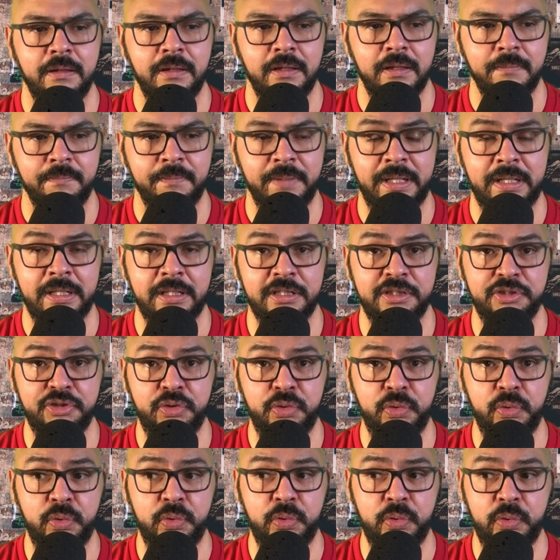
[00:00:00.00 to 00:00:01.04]
Because
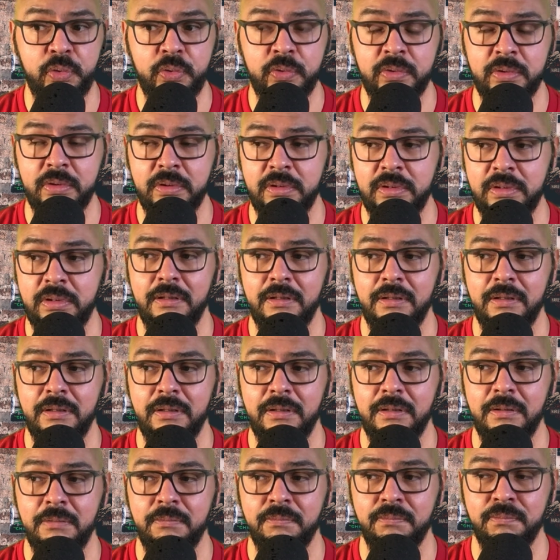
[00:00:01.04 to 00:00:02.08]
you
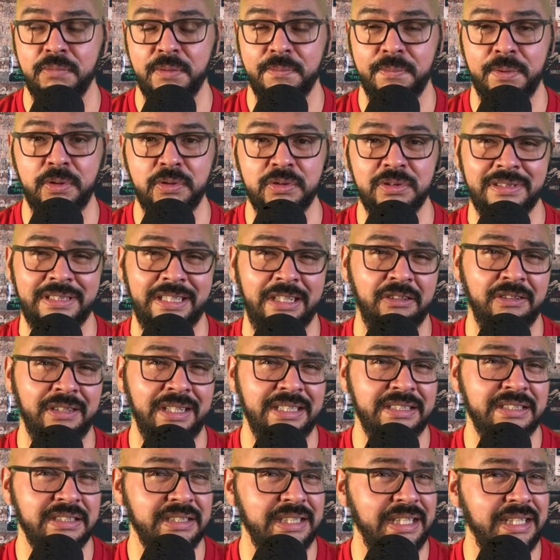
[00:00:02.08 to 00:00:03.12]
propose their
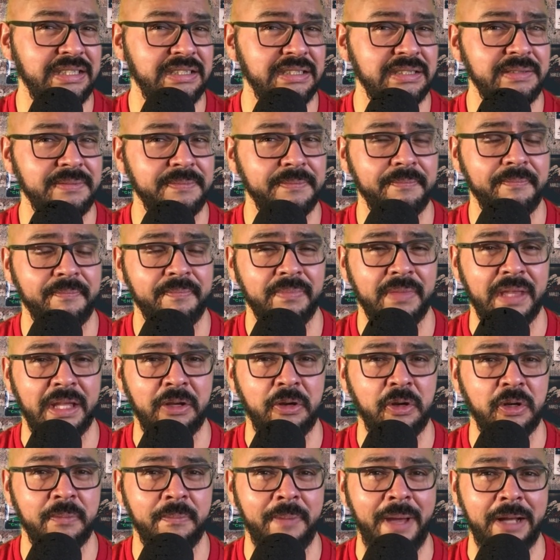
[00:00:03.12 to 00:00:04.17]
legislation and go
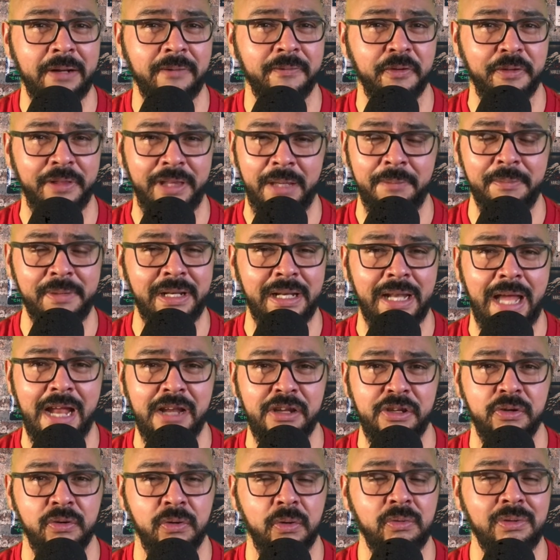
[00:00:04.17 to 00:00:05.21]
to battle for them and not
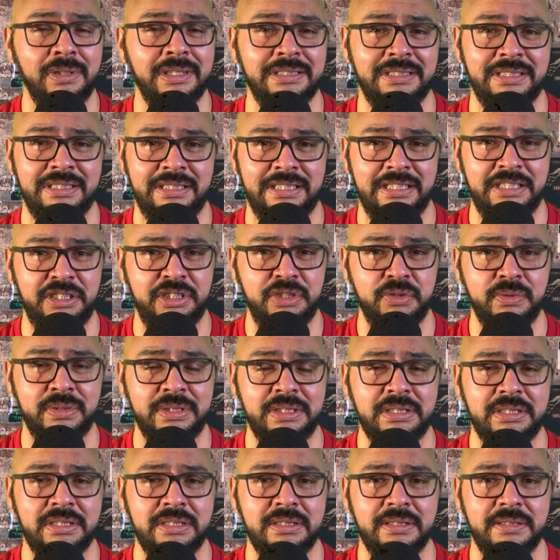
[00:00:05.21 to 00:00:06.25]
your own
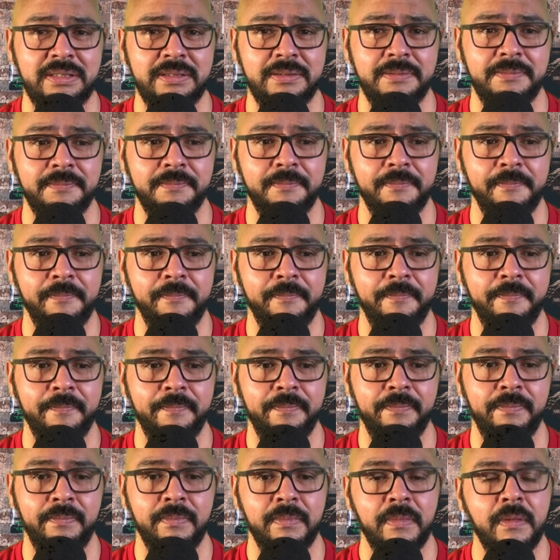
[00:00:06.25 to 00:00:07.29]
constituents?
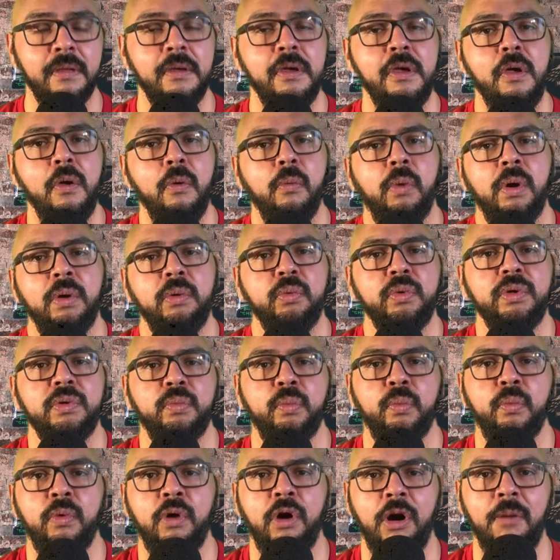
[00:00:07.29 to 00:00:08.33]
What would
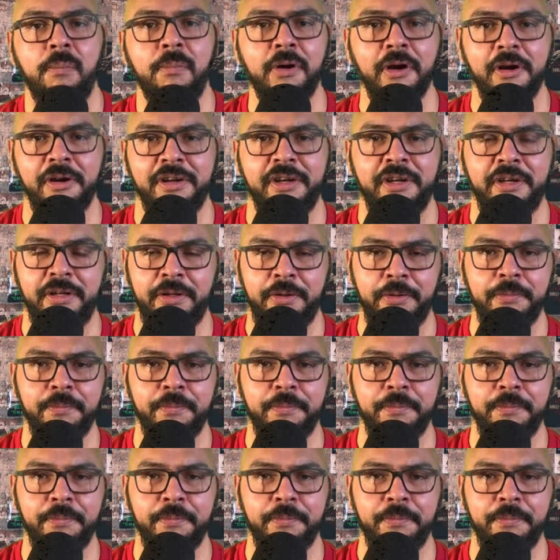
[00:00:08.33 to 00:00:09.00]
Walmart do?